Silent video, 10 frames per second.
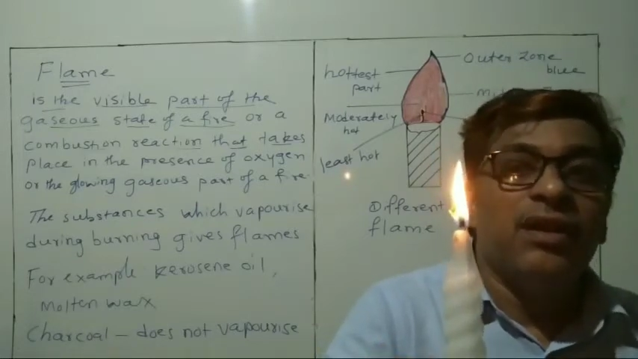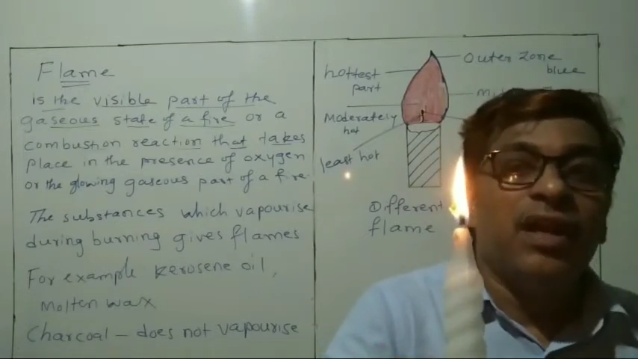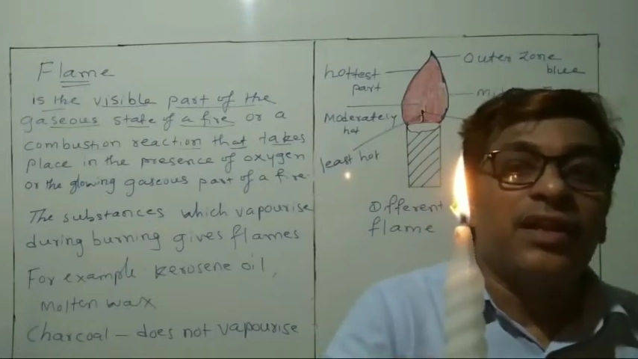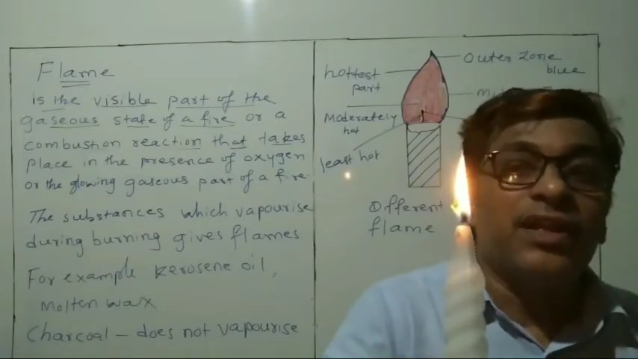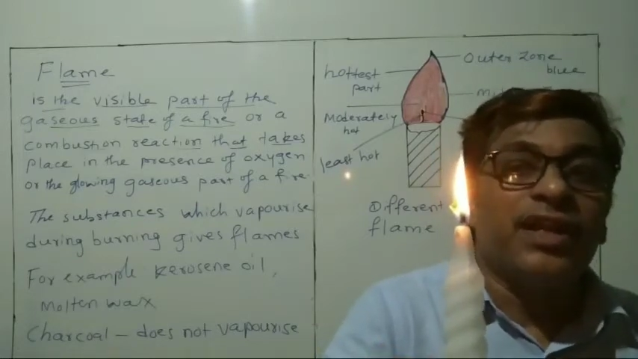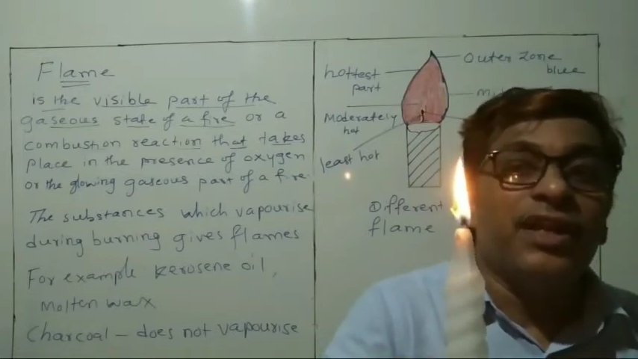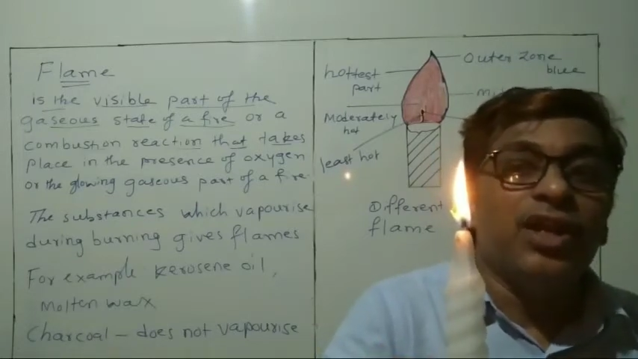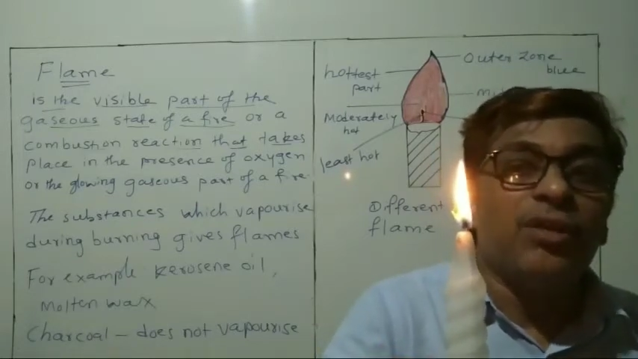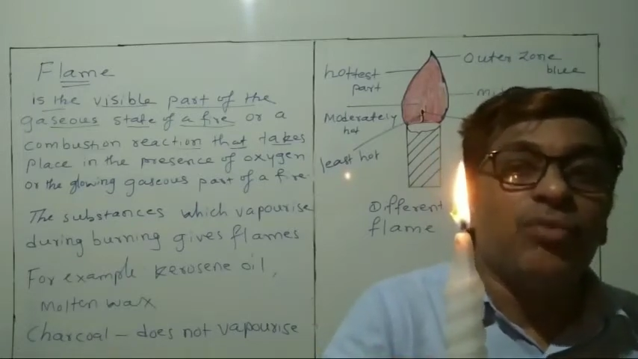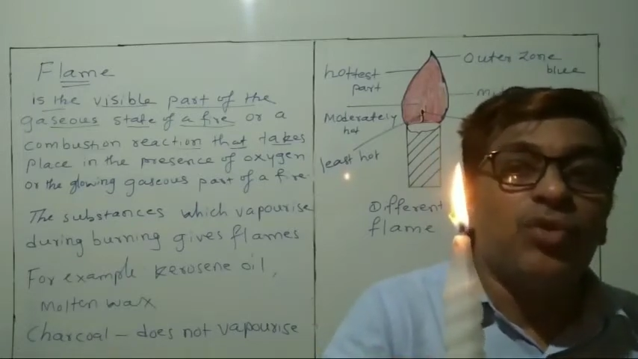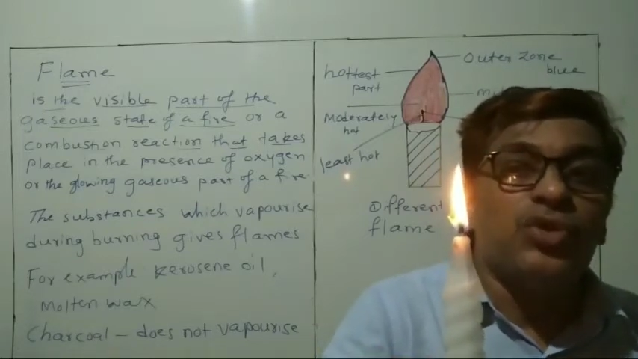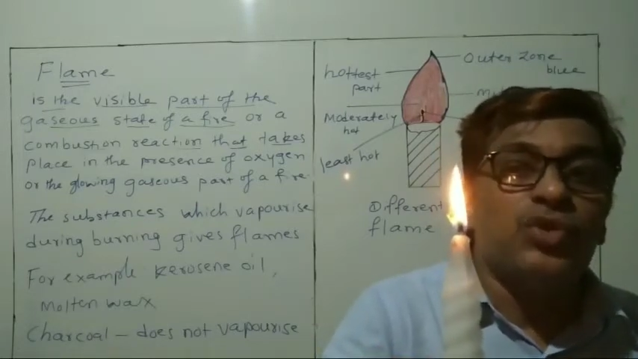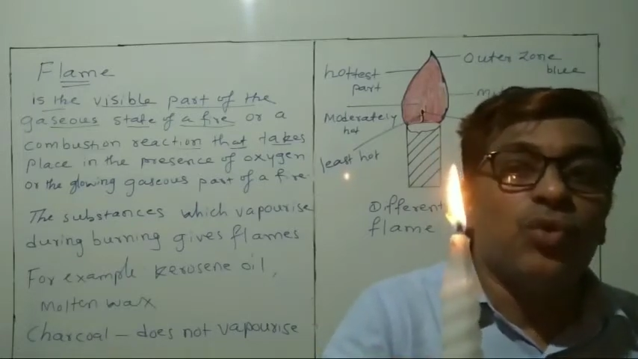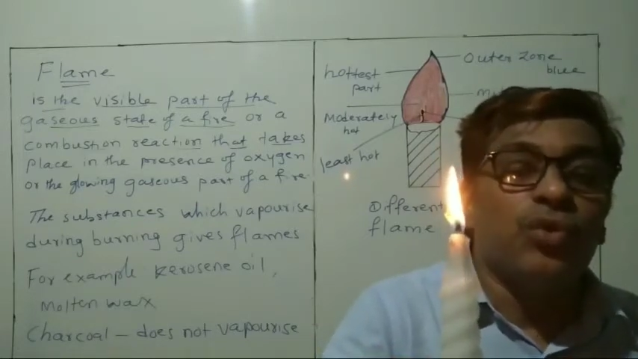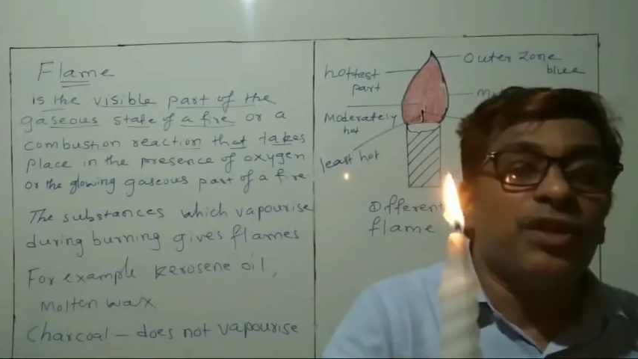And the innermost
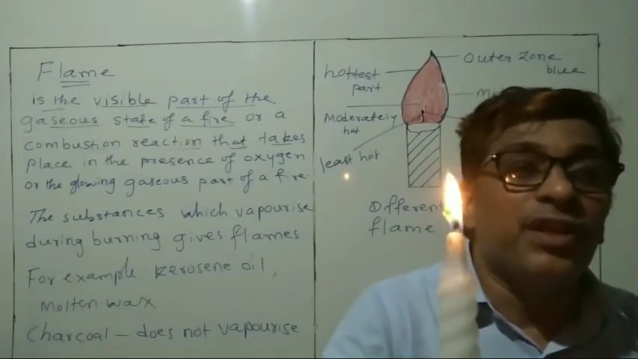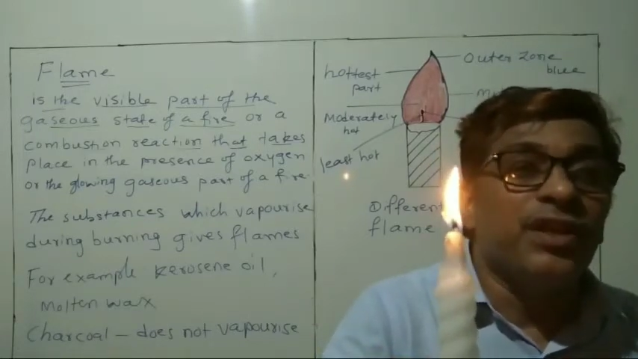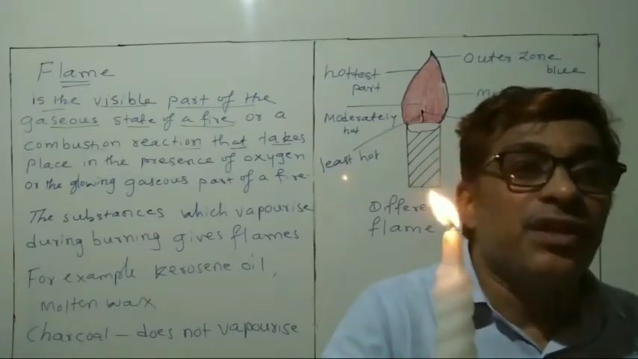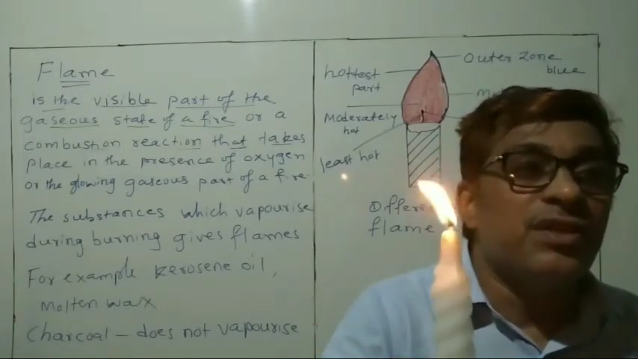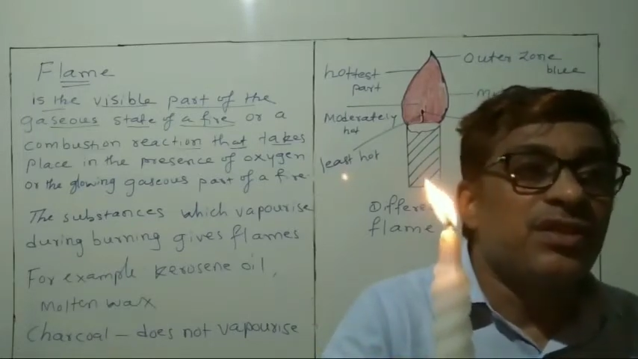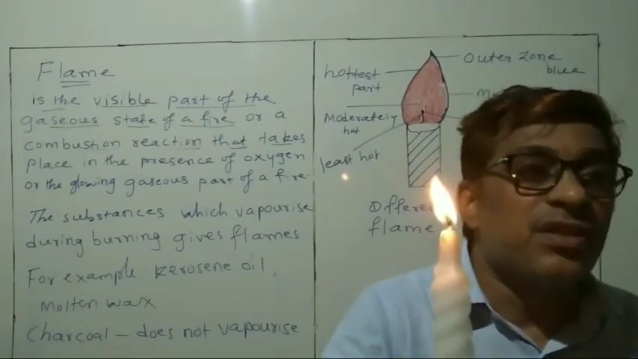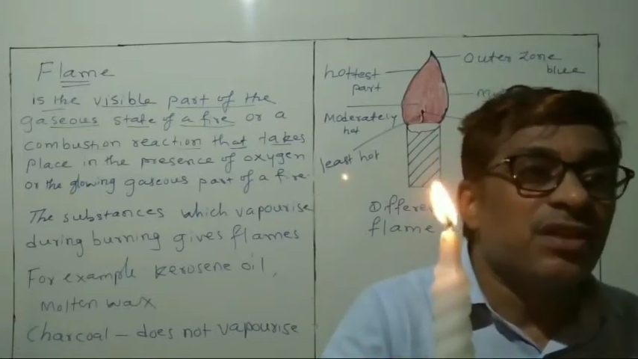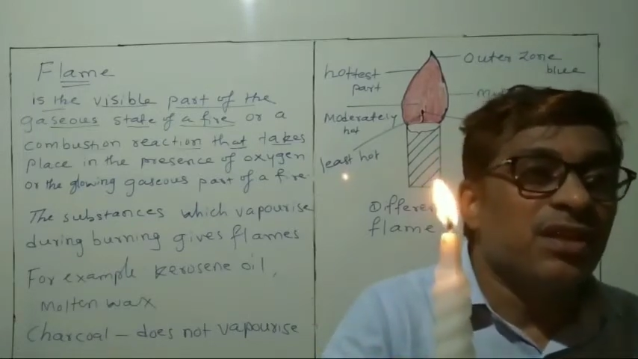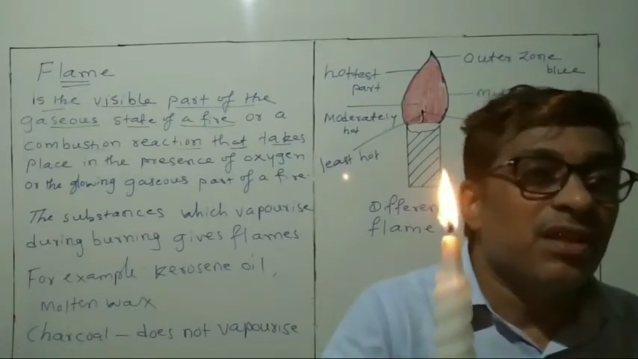zone is